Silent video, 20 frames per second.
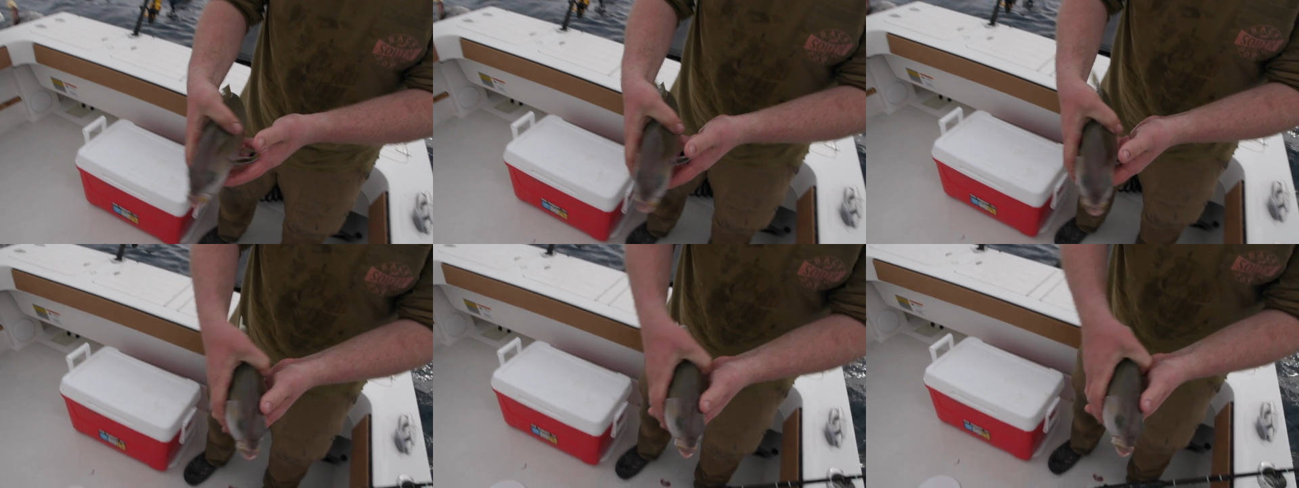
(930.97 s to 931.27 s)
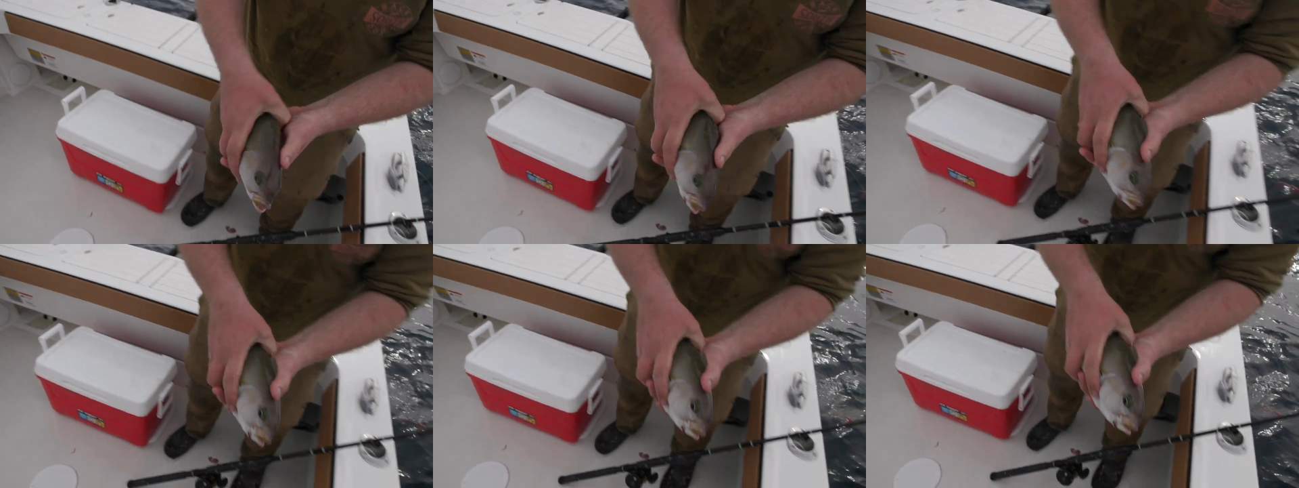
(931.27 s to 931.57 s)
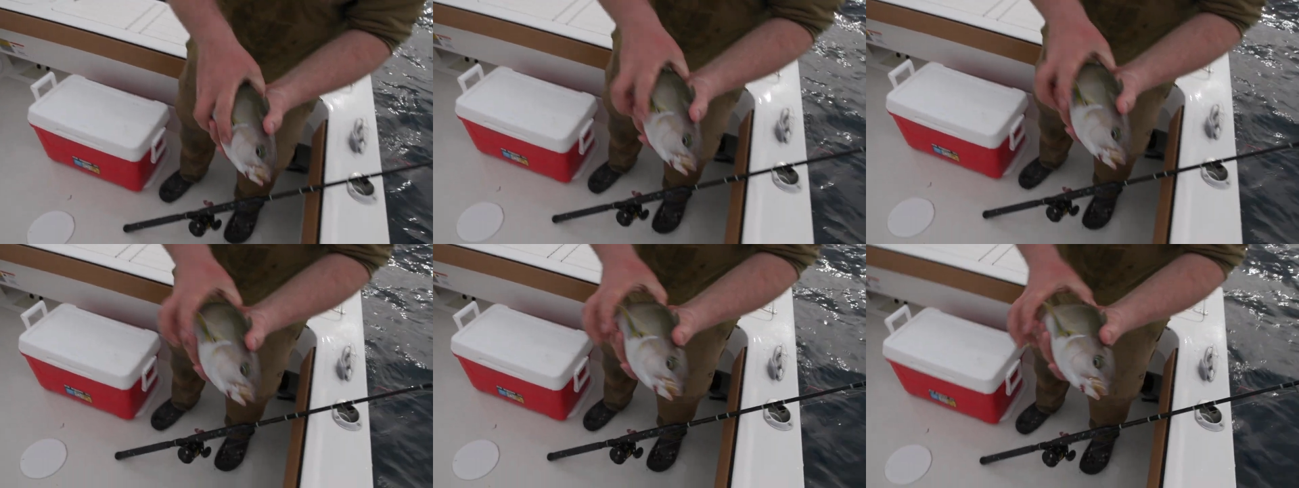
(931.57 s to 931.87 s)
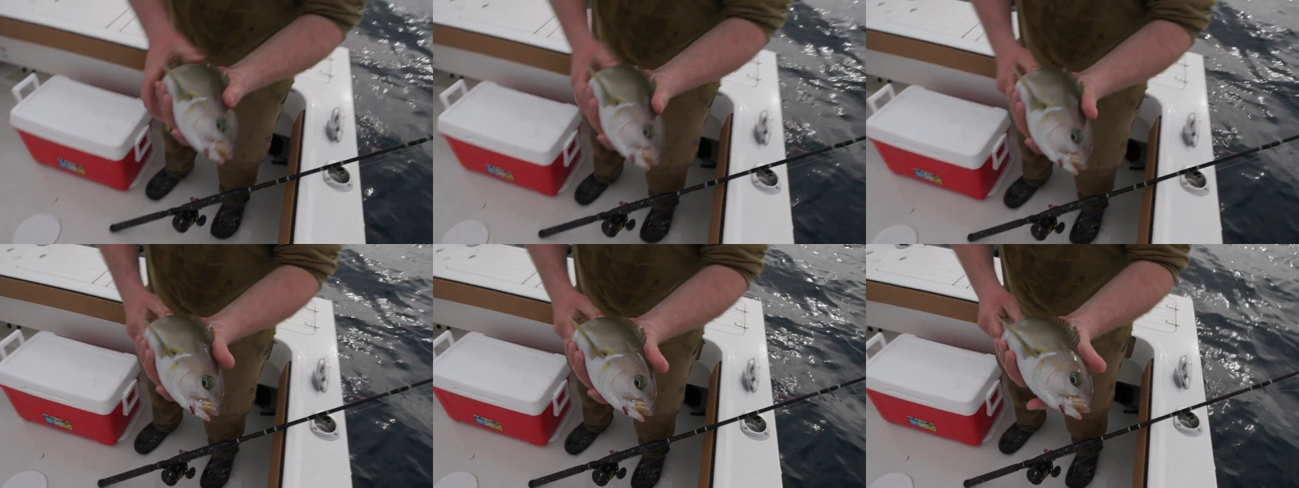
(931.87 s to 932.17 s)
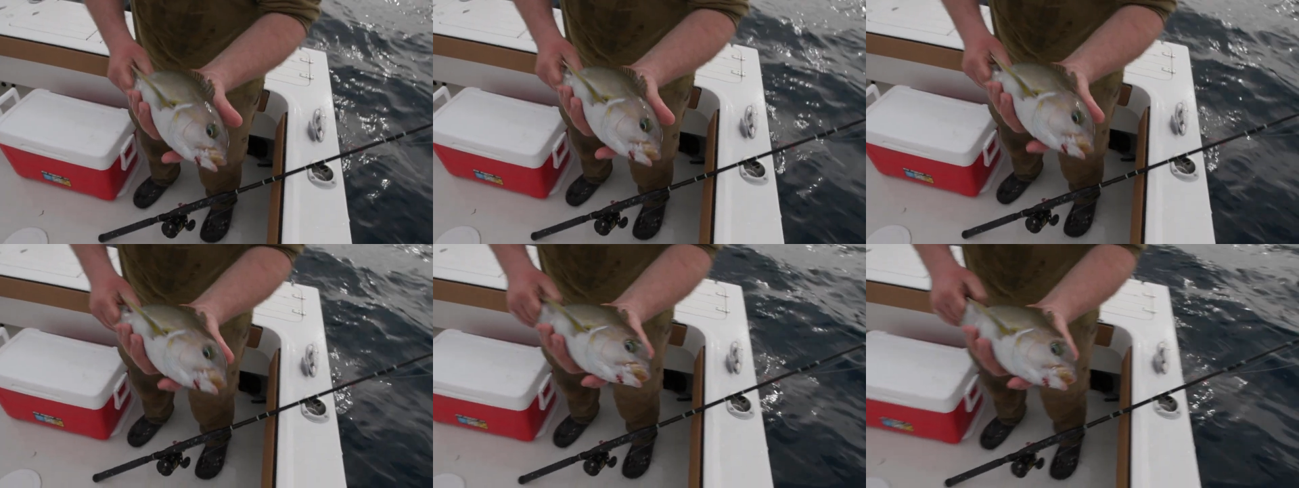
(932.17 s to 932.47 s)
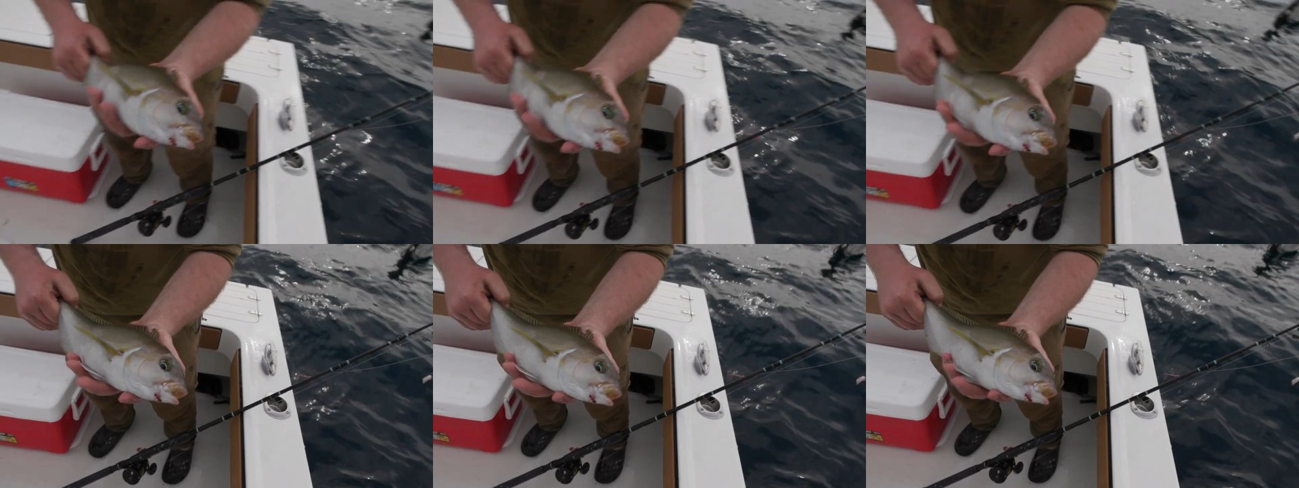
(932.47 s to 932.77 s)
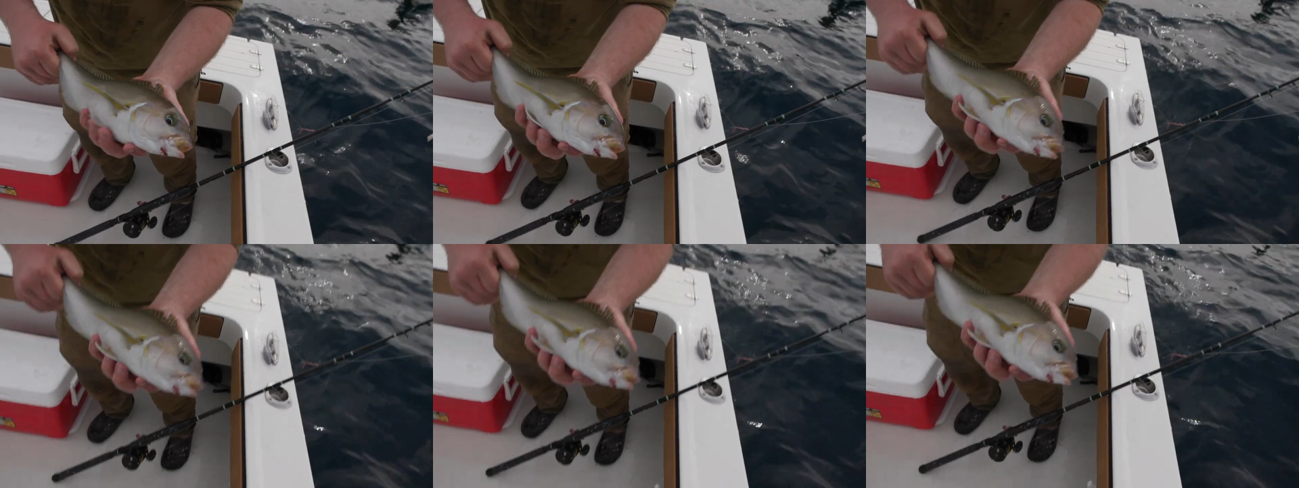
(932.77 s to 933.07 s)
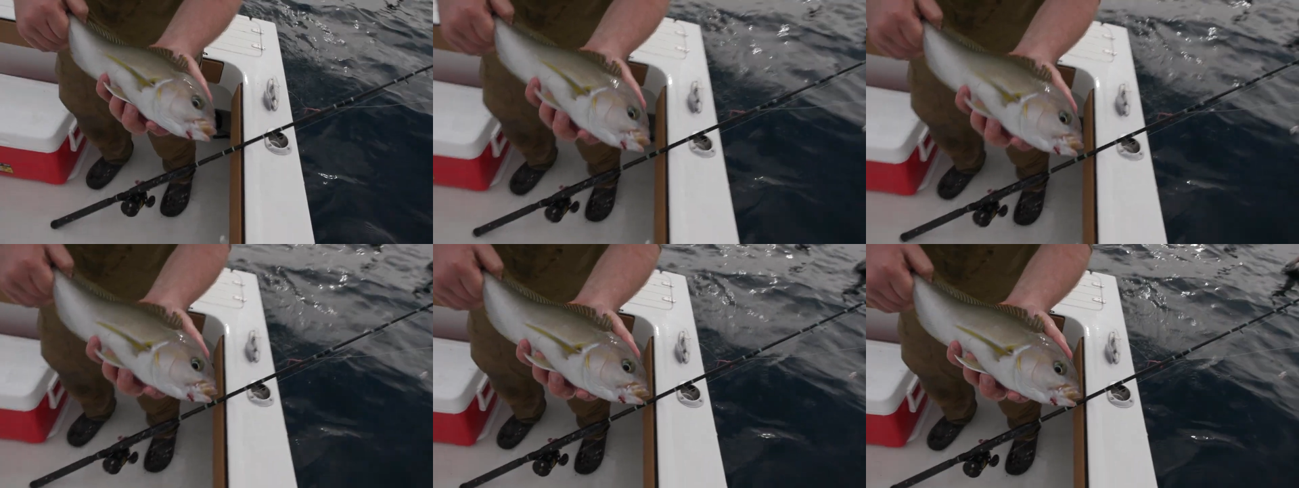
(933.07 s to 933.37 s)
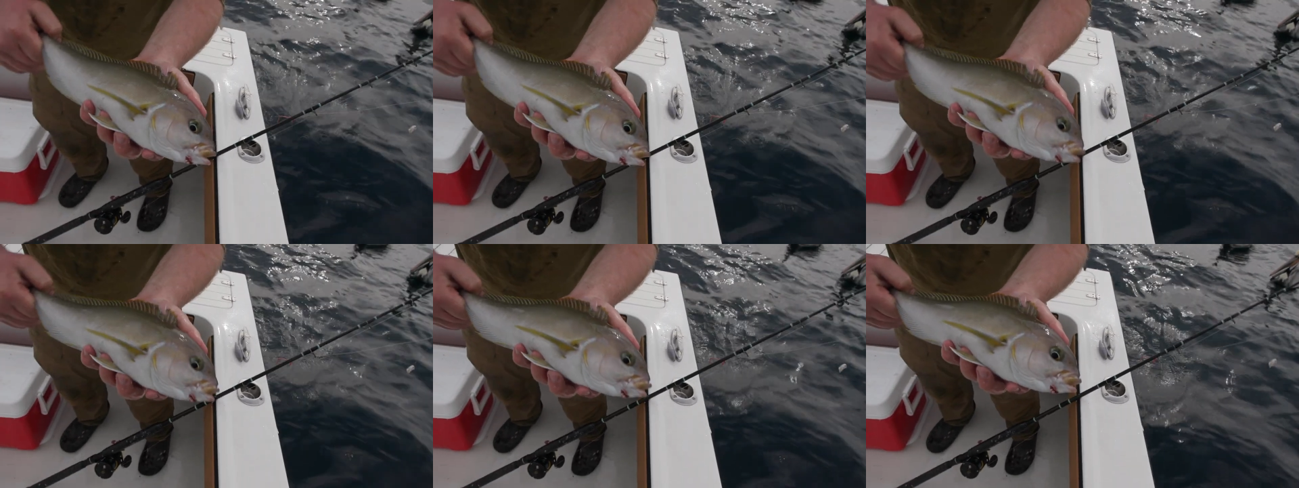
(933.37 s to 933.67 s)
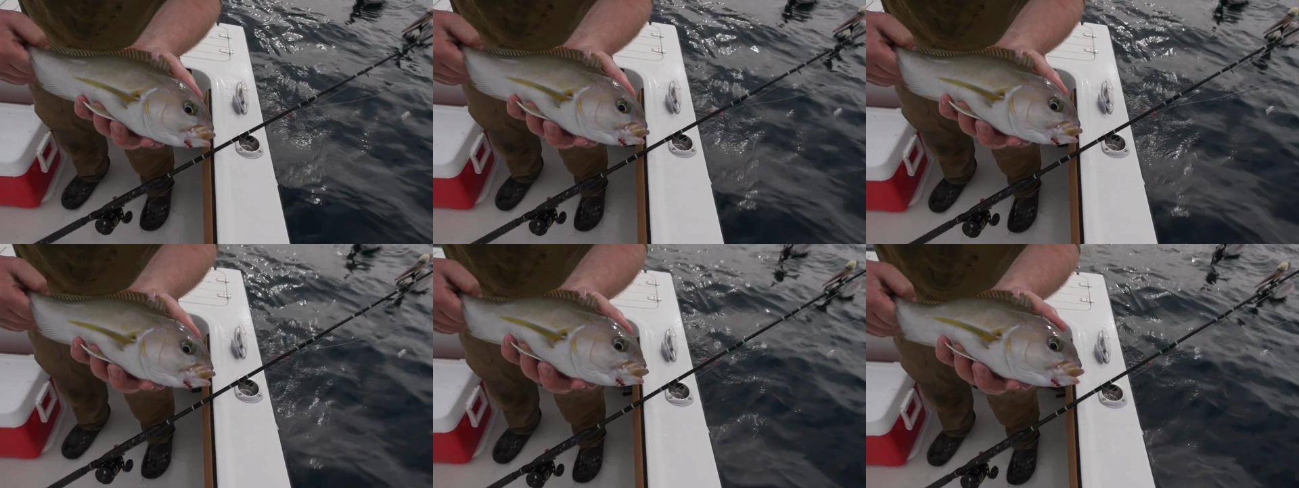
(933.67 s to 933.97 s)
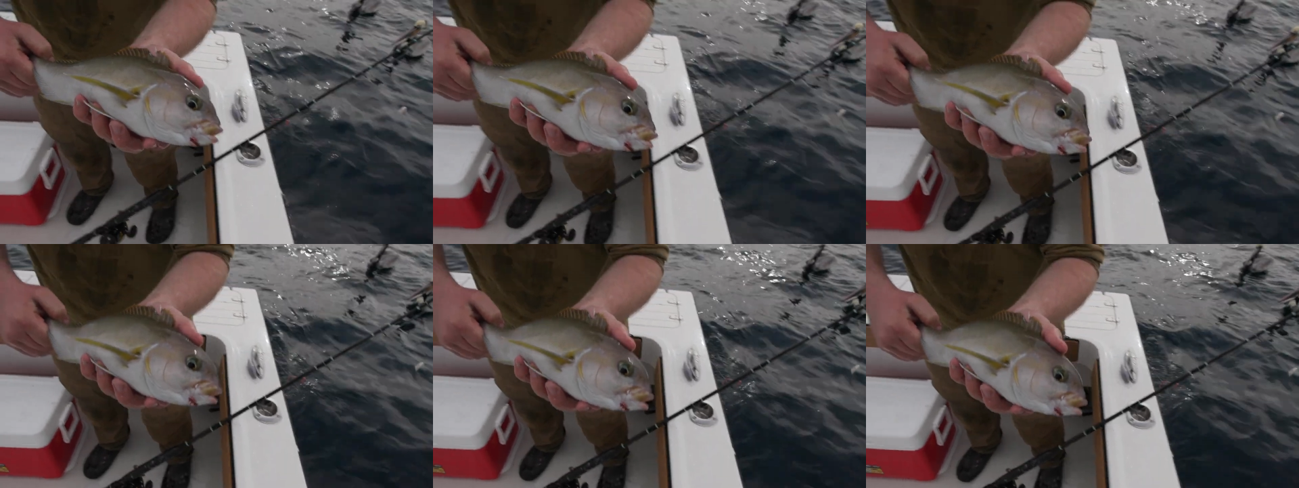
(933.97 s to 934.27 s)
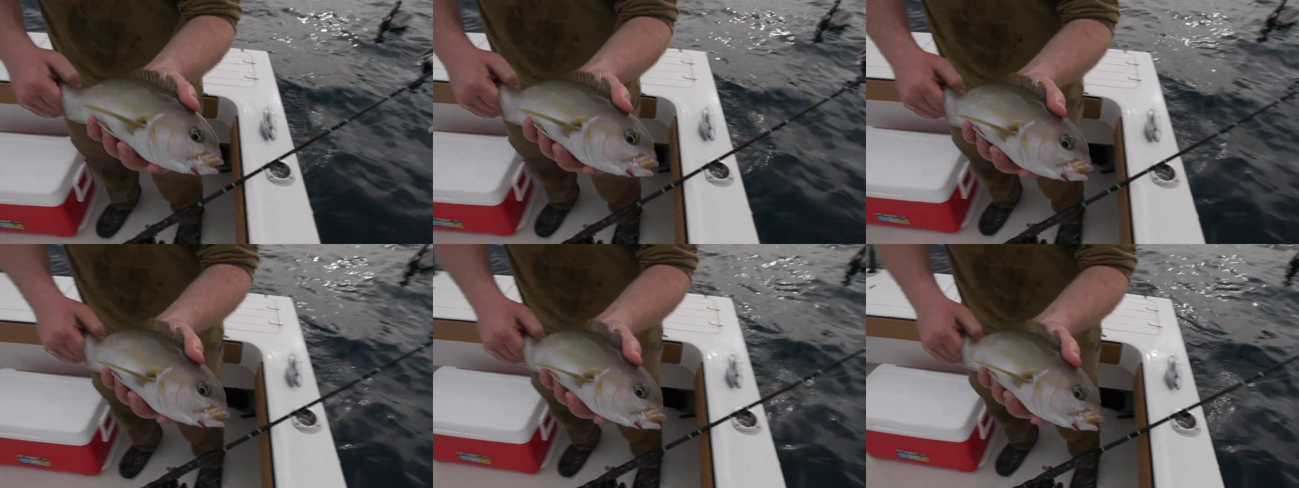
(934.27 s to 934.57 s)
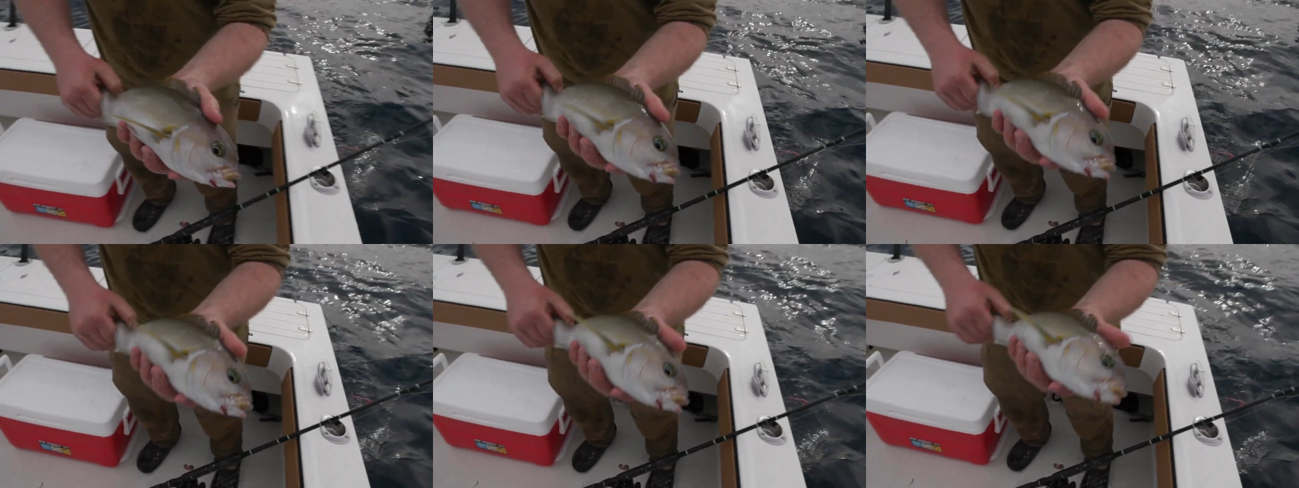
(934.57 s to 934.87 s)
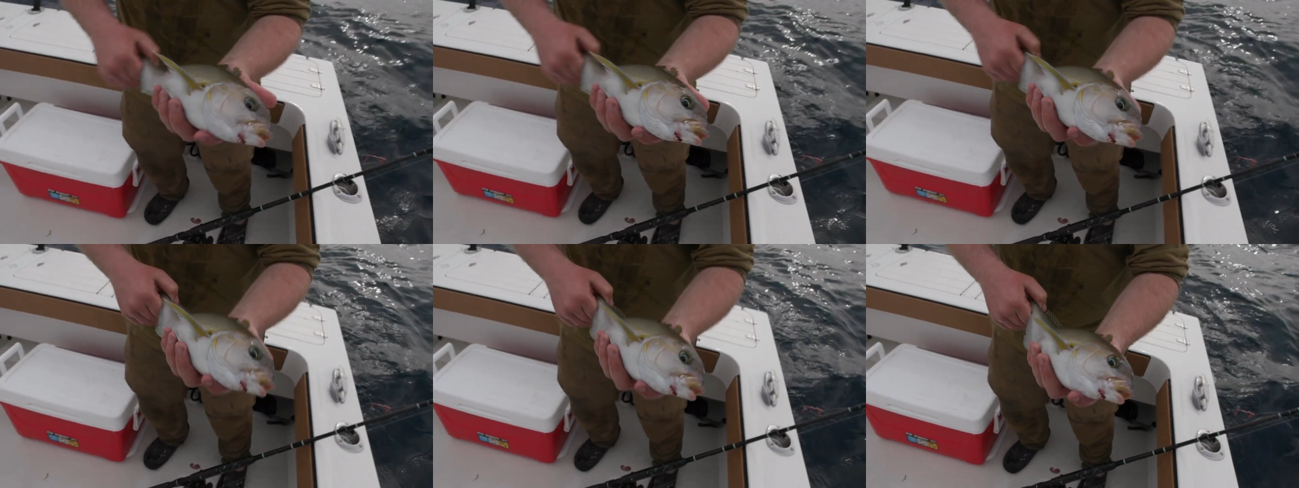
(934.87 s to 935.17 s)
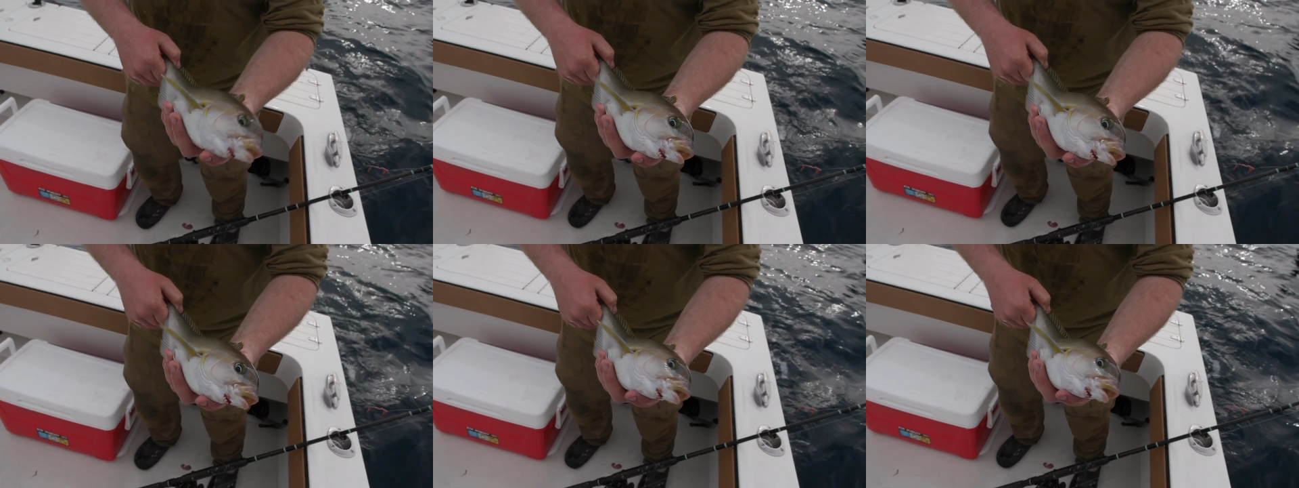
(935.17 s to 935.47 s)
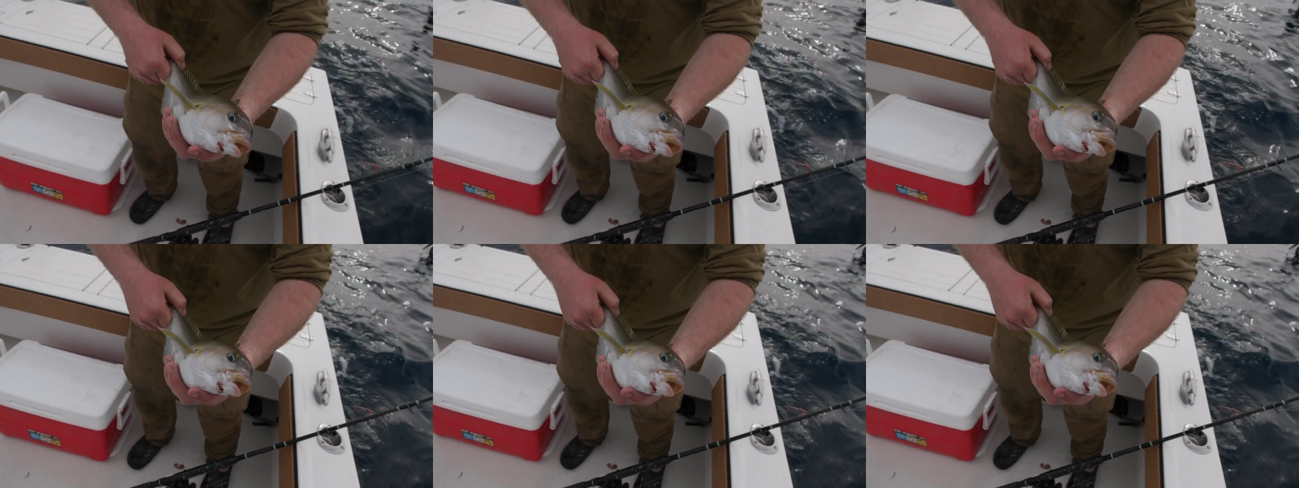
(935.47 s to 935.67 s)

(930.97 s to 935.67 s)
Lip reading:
[unreadable: no face in view]